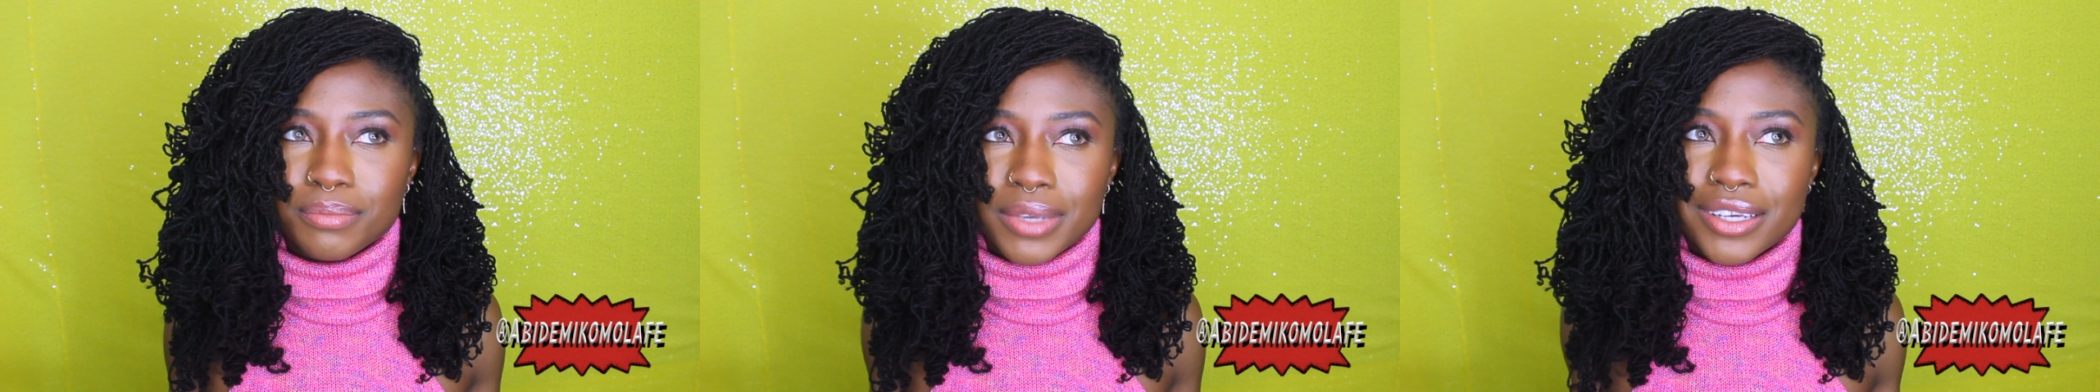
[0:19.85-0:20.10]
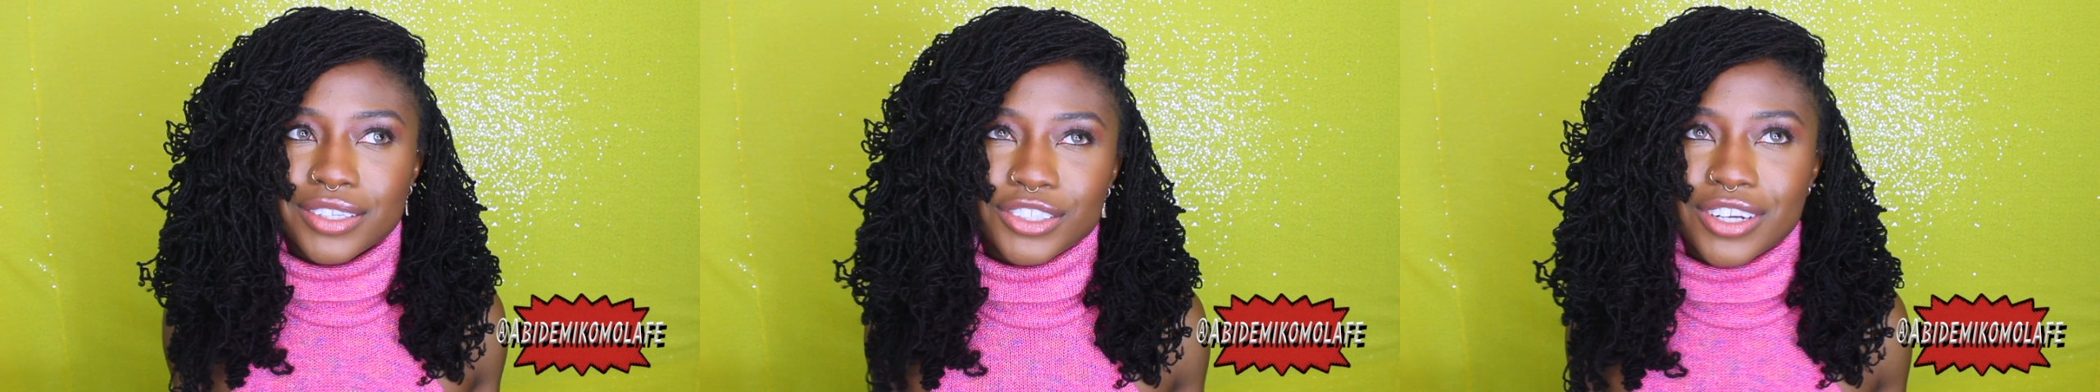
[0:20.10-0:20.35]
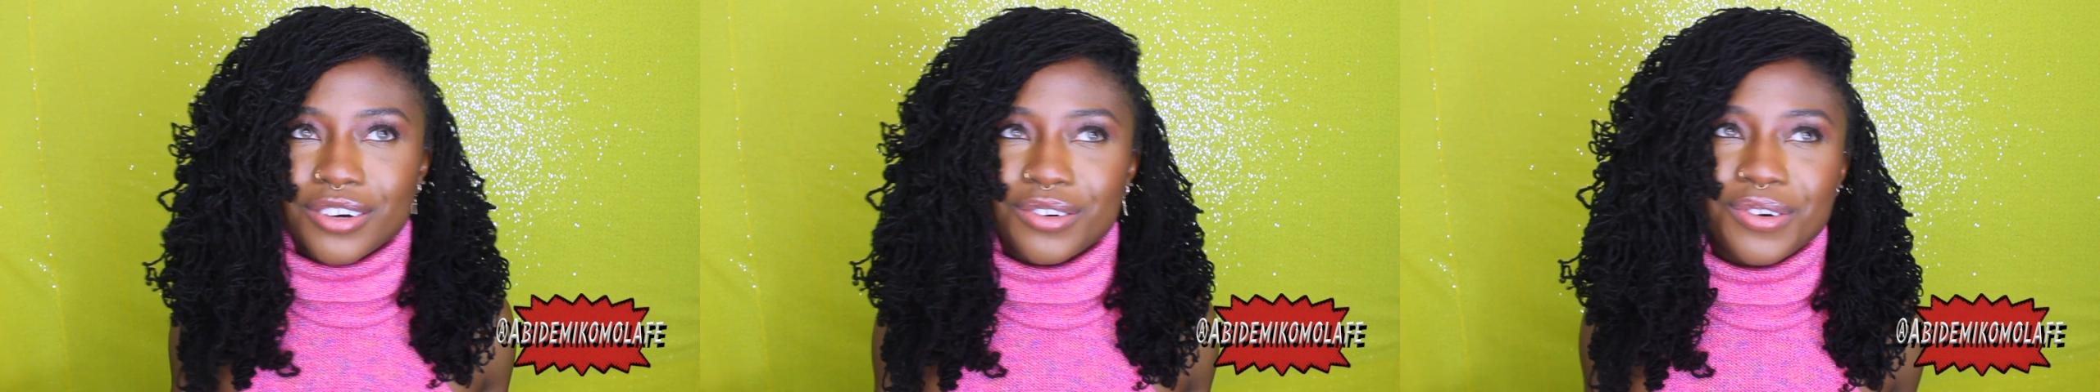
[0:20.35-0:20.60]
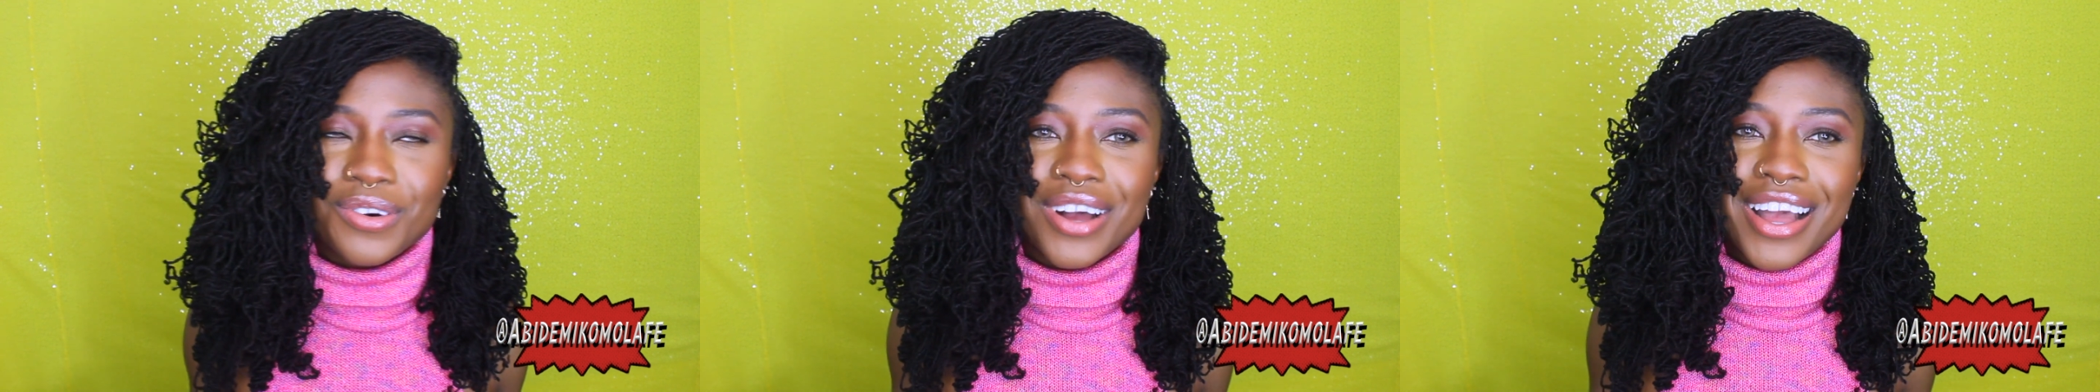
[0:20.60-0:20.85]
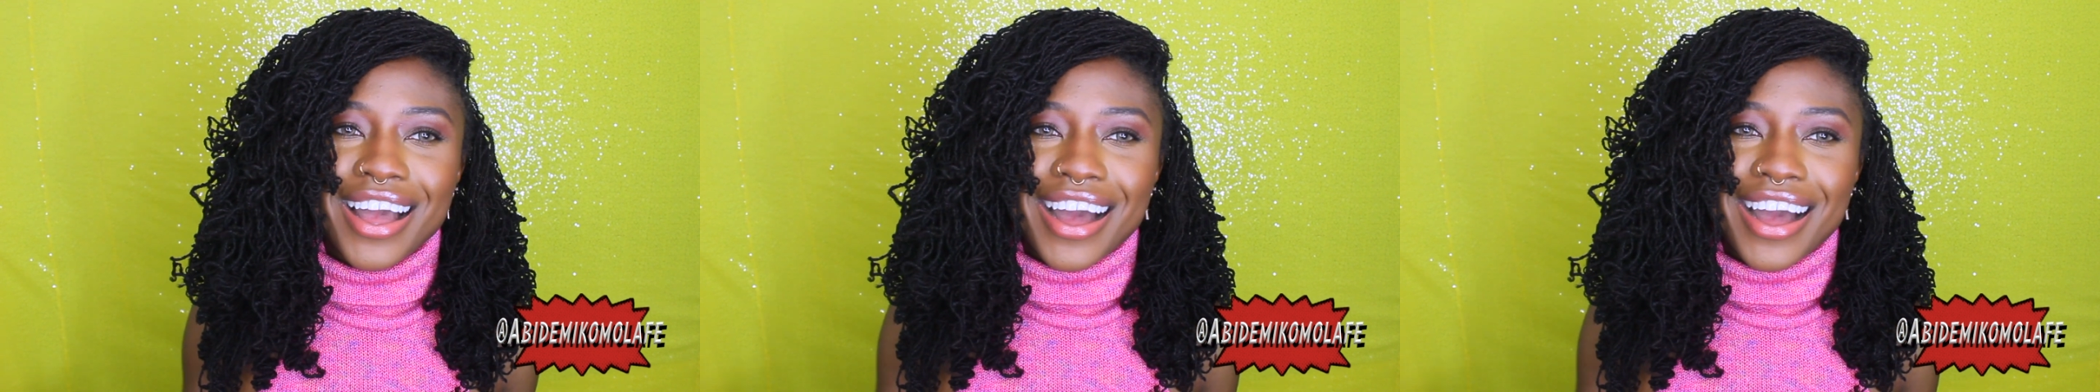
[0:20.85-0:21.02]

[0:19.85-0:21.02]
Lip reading: me in general.